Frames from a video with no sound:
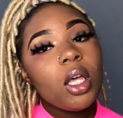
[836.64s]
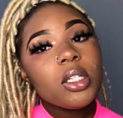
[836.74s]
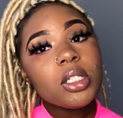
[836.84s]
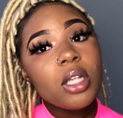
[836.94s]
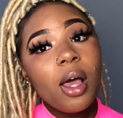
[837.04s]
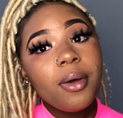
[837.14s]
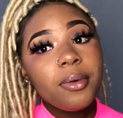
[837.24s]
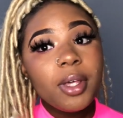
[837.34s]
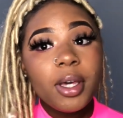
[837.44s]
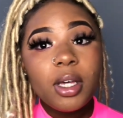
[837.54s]
So,
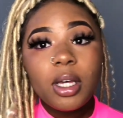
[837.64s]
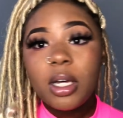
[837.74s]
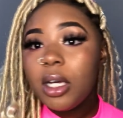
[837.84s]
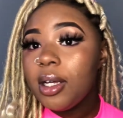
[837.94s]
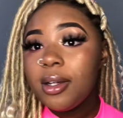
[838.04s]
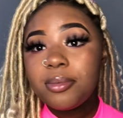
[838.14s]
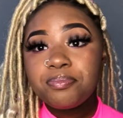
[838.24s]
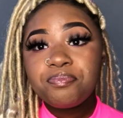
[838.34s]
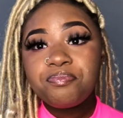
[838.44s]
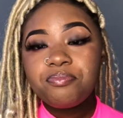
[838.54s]
yeah.
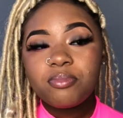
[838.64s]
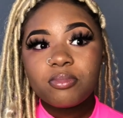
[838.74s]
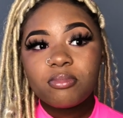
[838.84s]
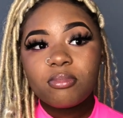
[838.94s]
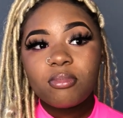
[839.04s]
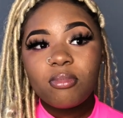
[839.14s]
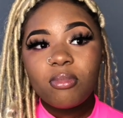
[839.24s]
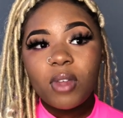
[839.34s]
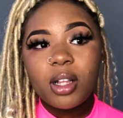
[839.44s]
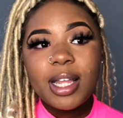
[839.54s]

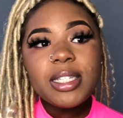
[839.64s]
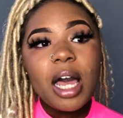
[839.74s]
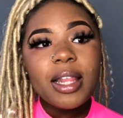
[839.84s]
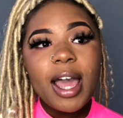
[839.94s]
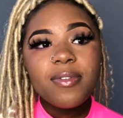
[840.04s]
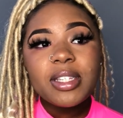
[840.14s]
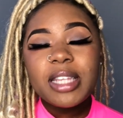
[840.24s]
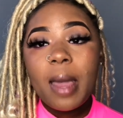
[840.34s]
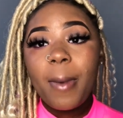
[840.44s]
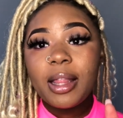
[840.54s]
That's all I have to
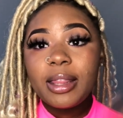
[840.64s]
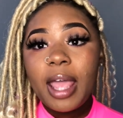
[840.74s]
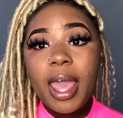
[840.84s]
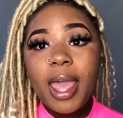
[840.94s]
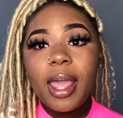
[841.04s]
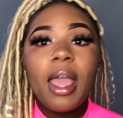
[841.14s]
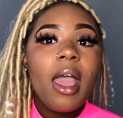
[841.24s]
say about that.